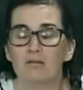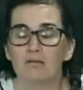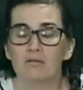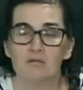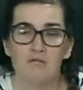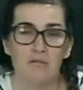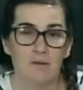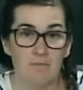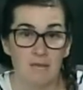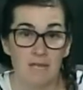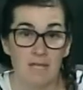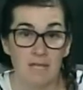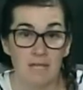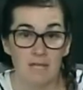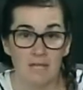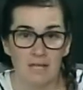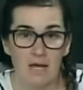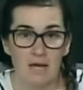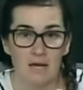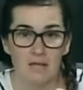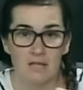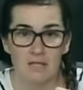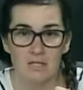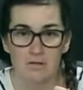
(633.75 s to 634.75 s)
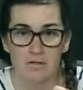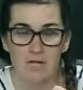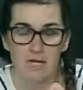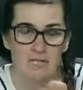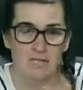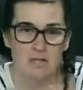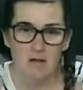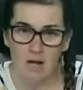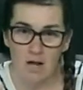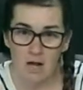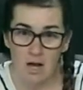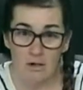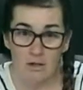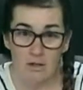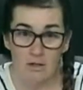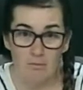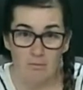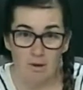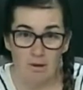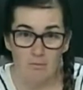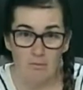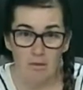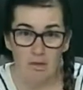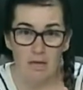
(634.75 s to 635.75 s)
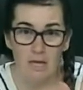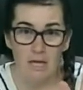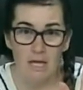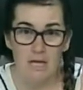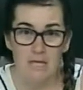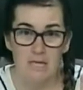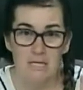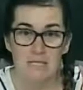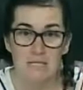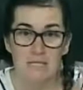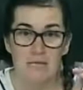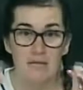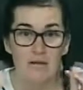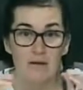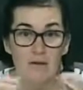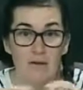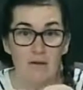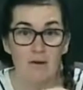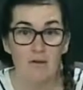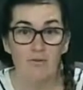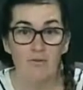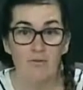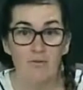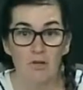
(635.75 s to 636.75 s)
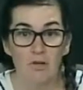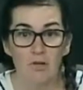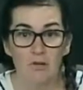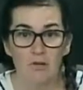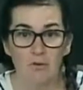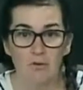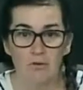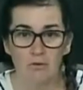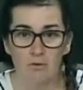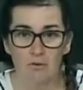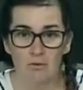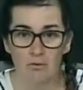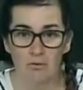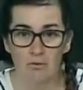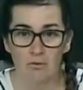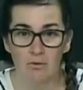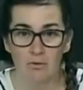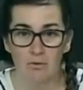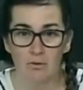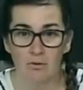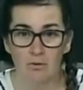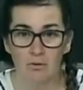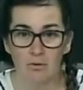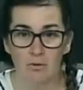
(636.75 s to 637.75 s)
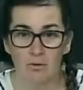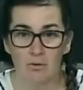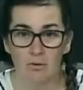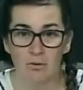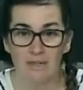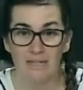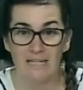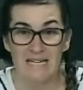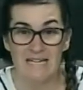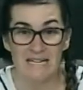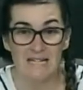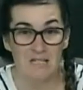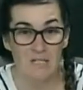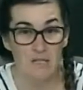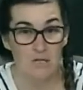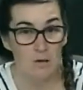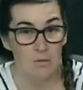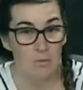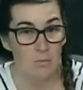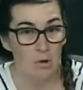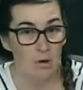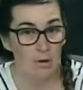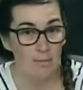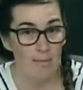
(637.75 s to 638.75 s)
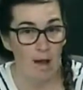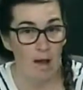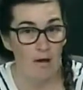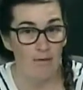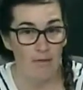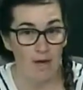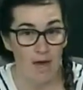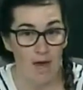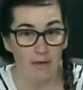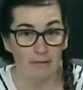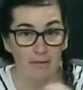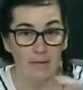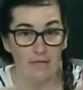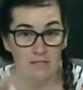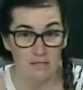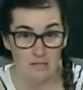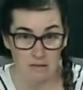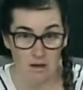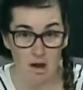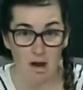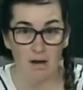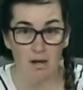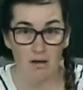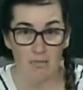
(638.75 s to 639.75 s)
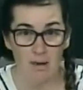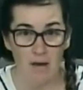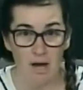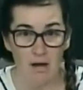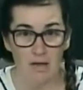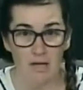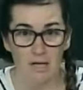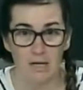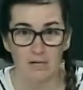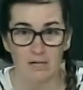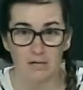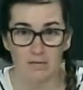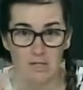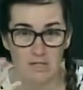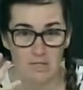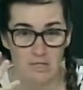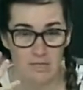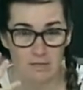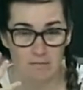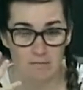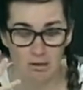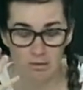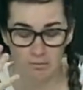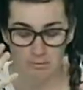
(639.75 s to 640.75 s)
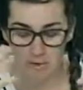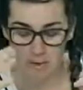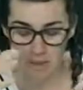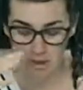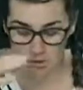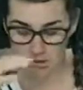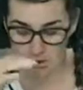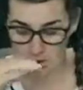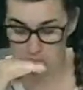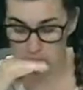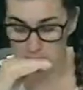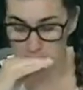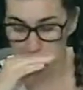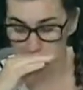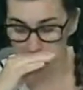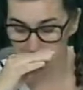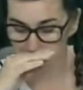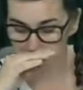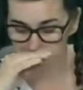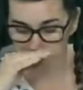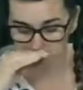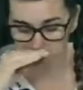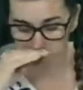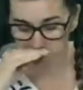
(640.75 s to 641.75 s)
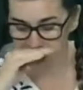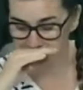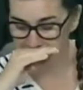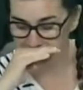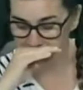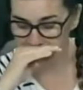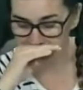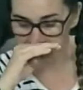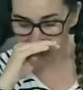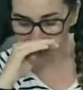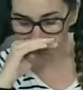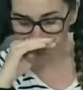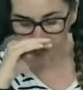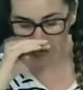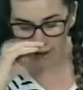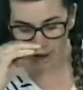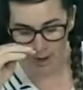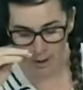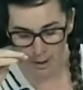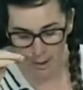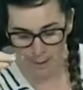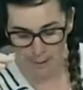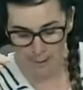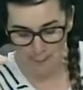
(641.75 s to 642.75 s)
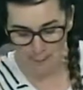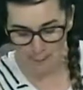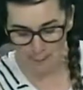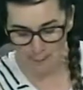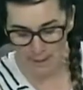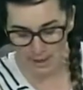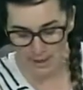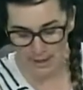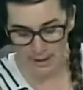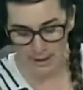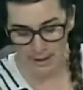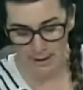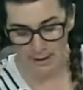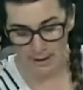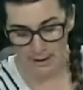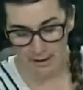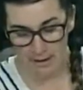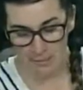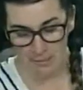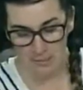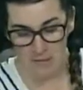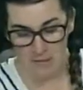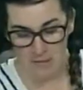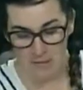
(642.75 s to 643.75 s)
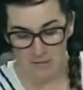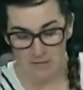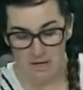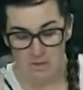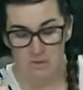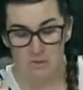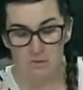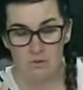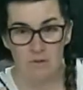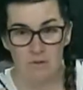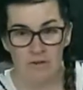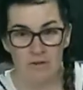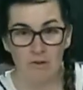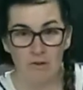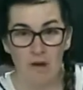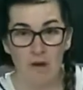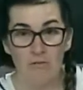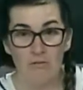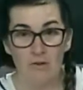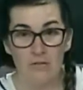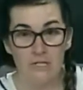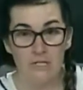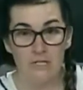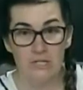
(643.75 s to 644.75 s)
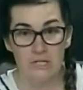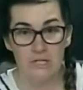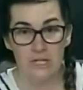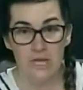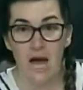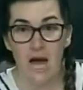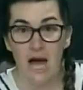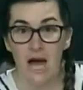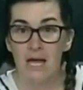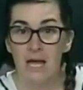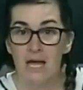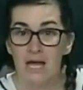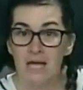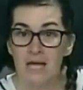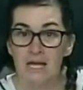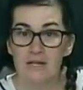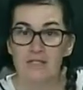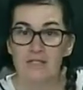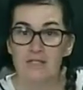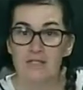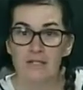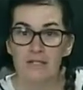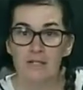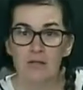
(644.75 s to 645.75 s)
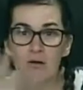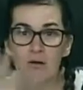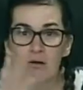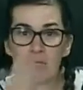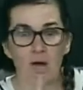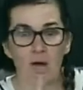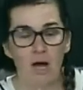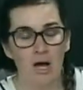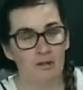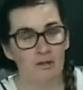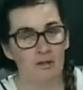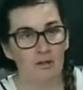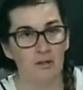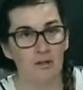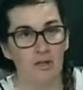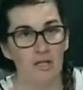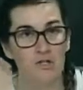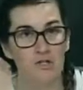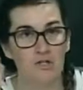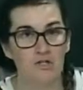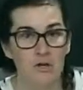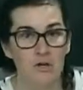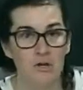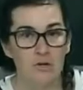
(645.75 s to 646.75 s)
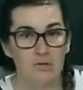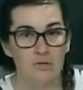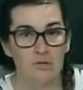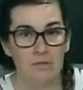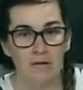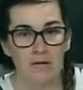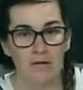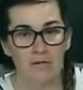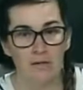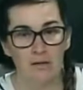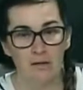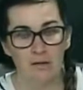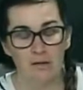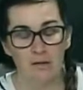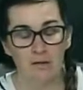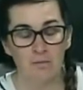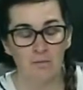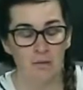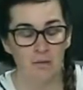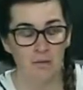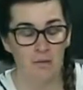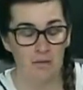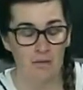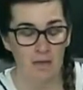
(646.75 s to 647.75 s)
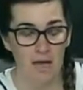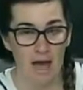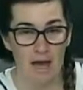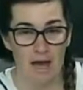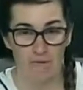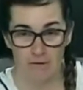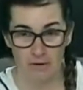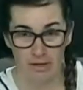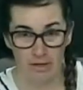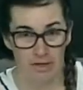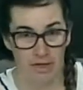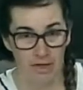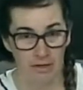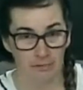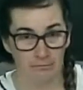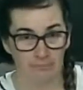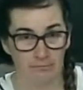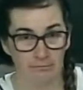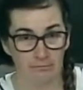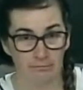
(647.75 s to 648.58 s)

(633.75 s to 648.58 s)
Something like that. So that's all Hardy-Weinberg is. If you need to know more about that, let's talk about it. Just email me or something. But sometimes we'll make reference to that. It's the null model. It shows random everything.